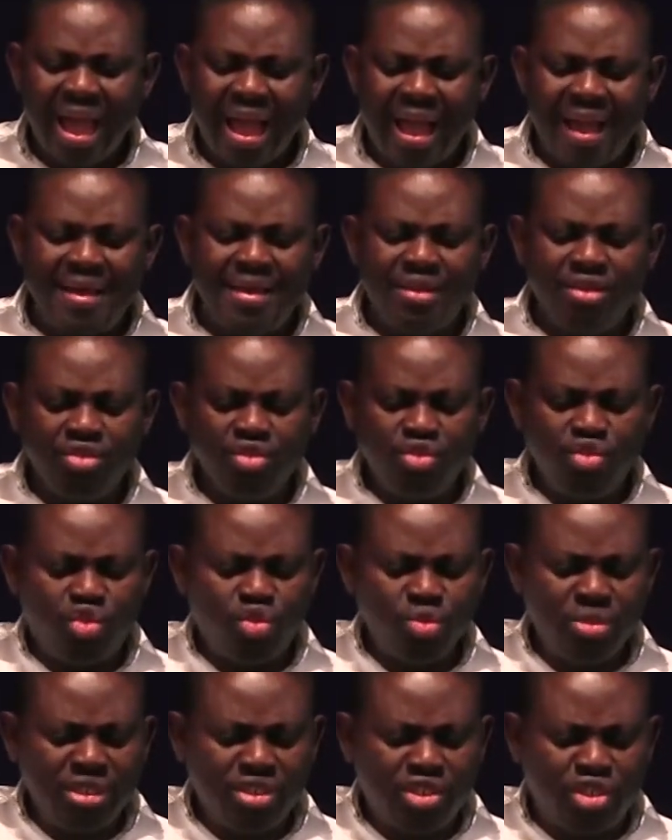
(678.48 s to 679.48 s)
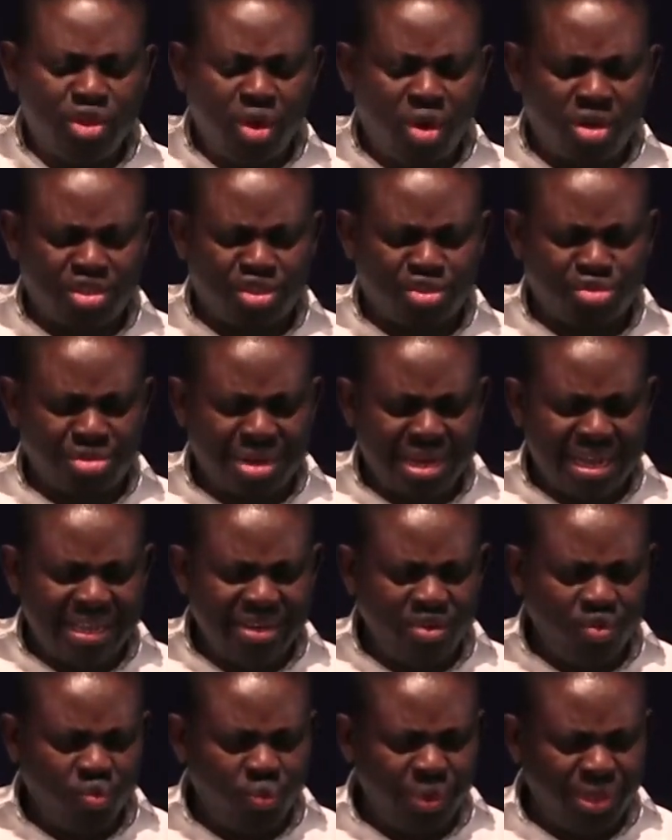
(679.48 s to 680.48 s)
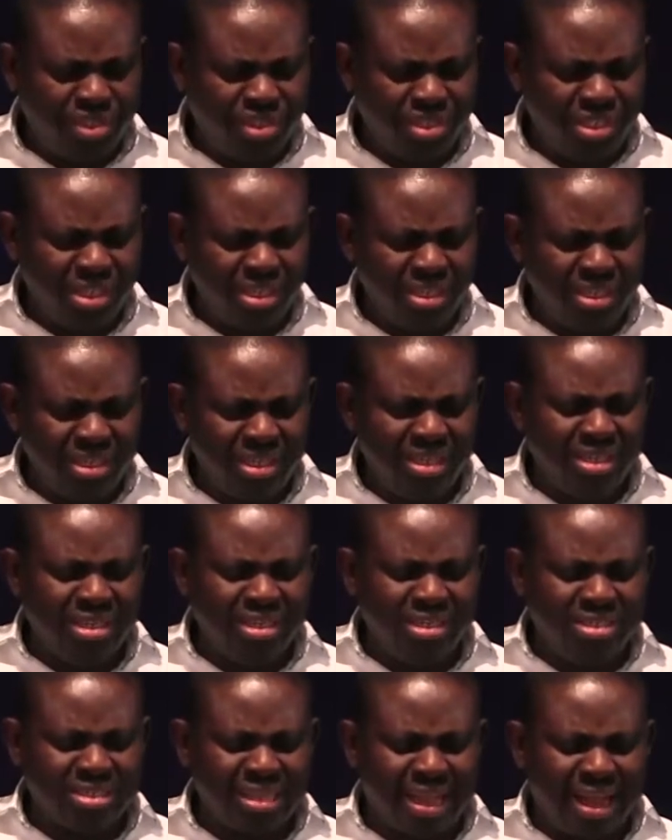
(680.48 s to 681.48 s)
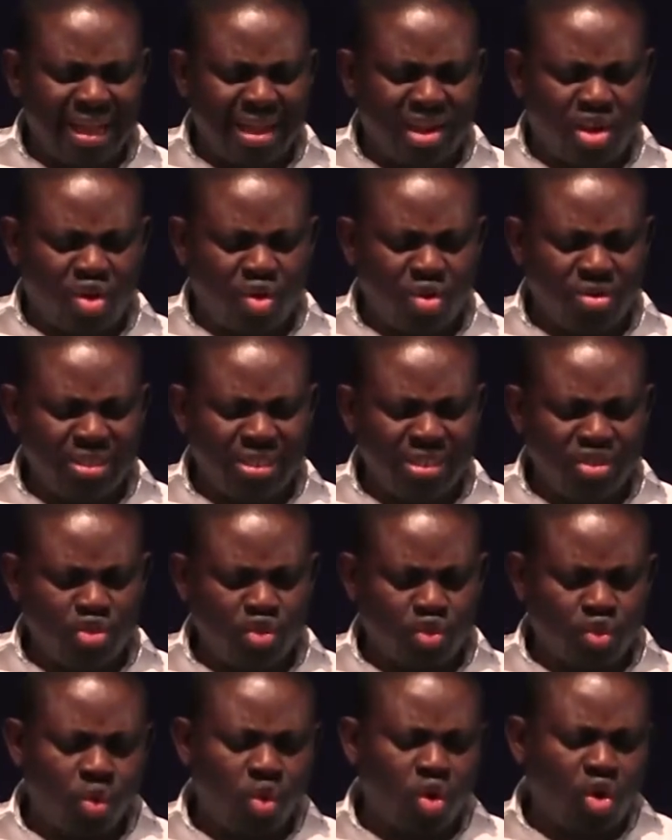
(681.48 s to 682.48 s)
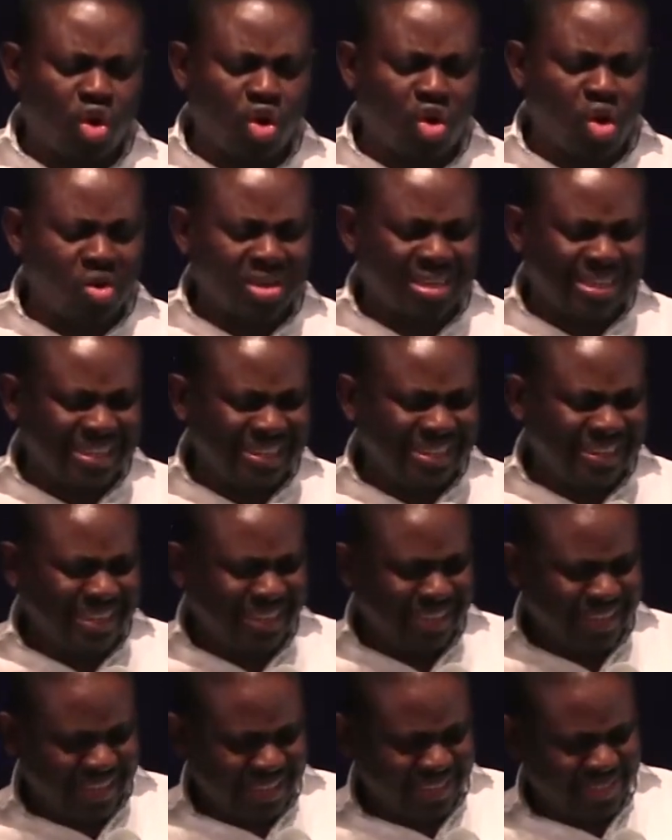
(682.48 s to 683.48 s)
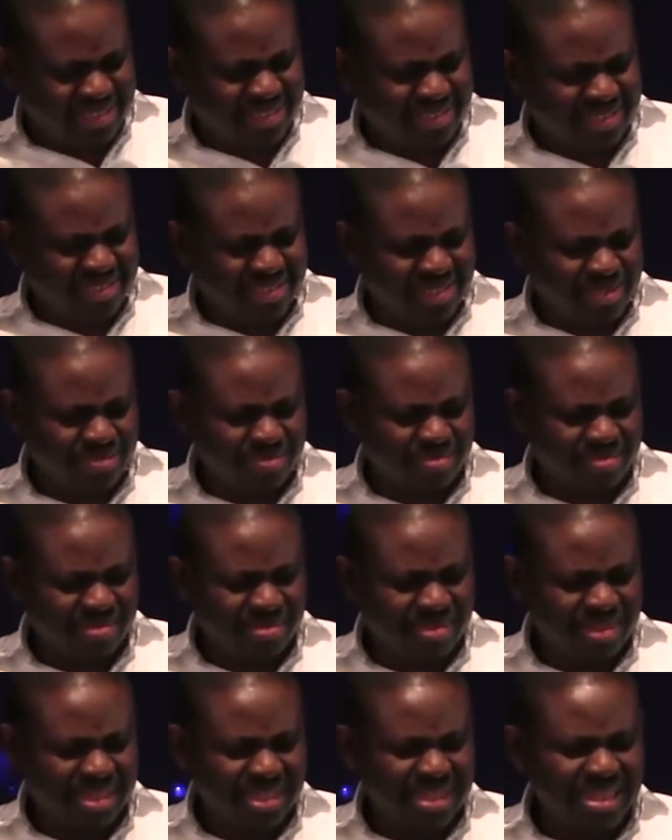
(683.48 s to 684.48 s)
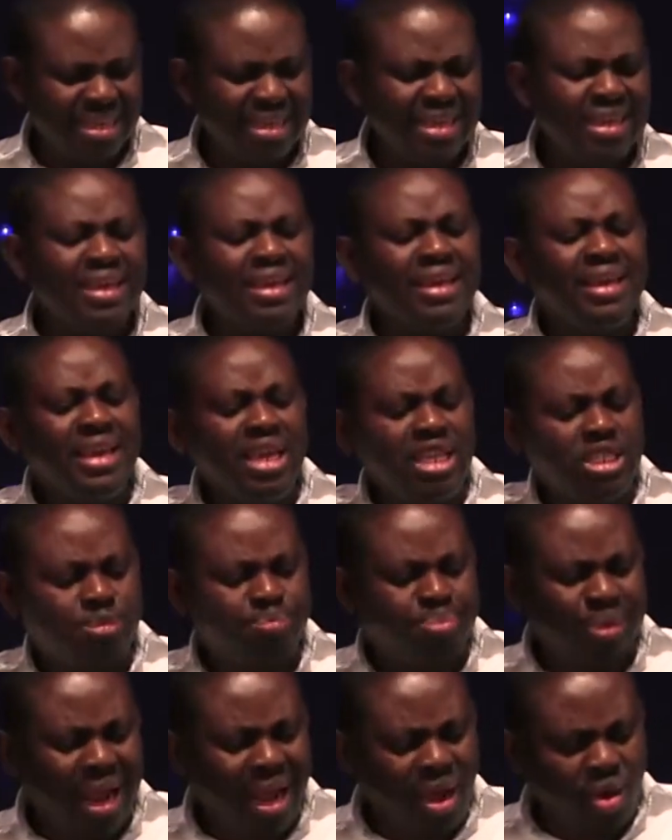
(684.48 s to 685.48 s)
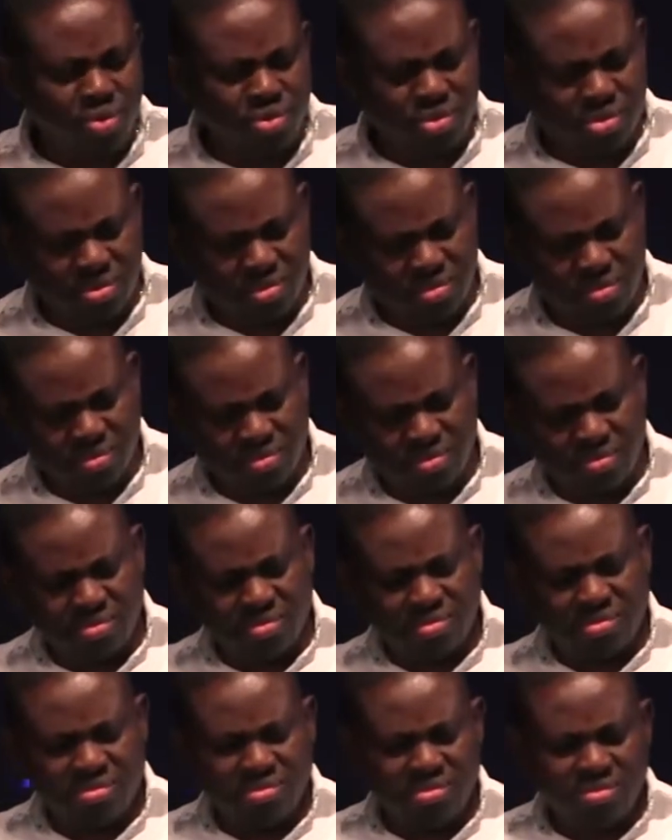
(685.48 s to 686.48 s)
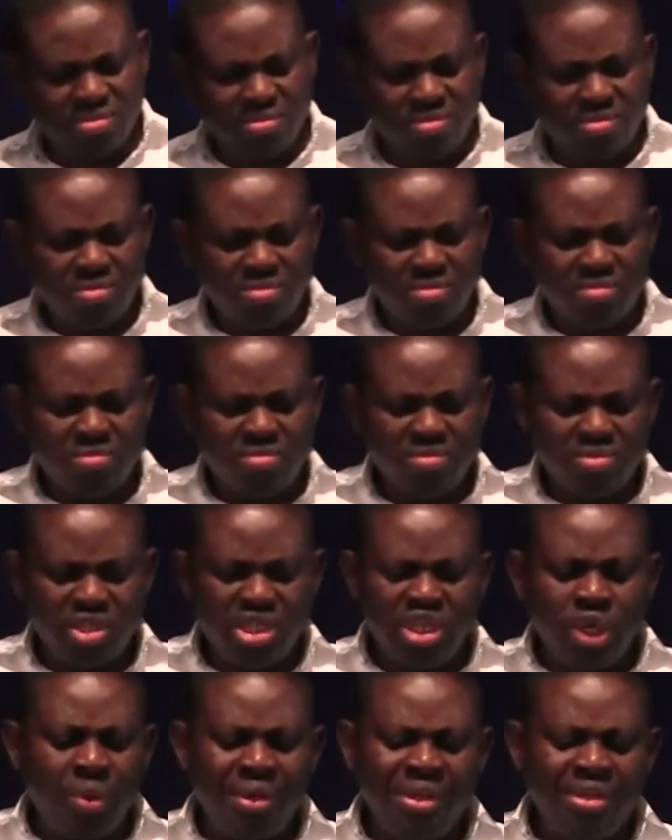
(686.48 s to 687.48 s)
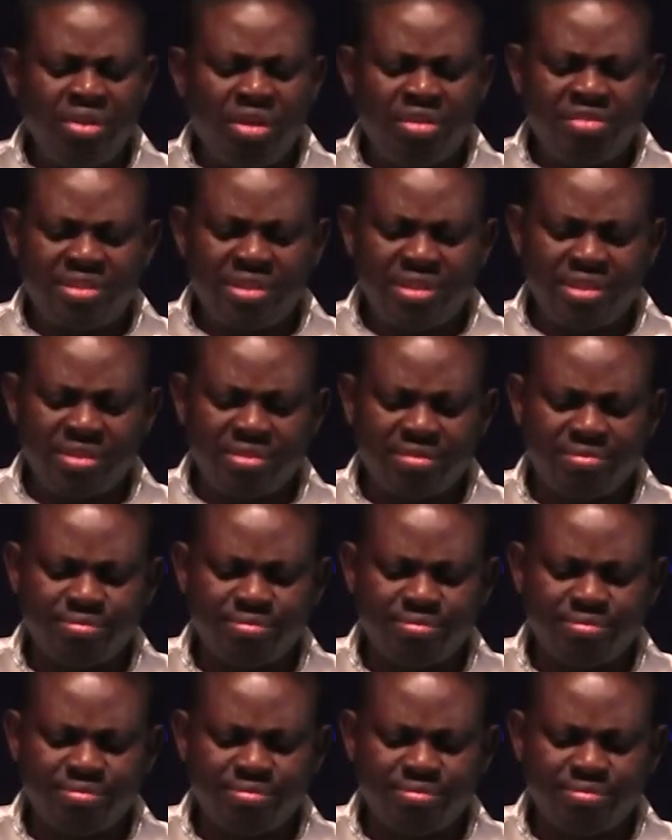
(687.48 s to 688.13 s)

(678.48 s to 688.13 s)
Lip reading: and to the doctrine which is according to godliness, he is proud, knowing nothing,